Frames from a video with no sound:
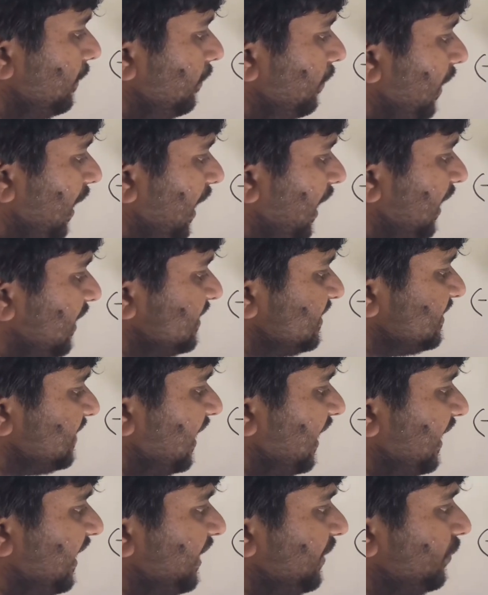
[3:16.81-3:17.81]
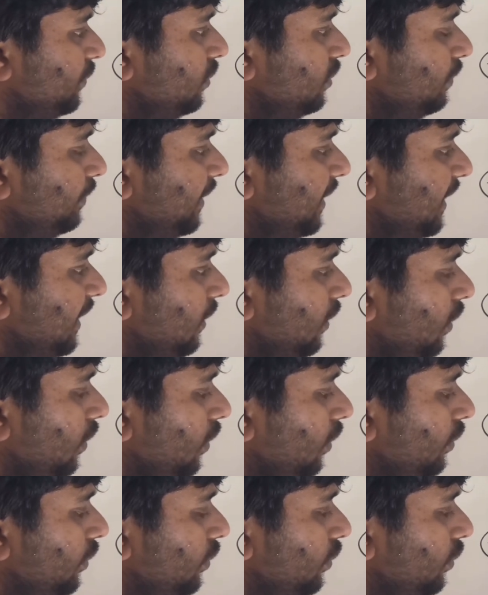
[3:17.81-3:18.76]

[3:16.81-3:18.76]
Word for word: plus, and it will be, look,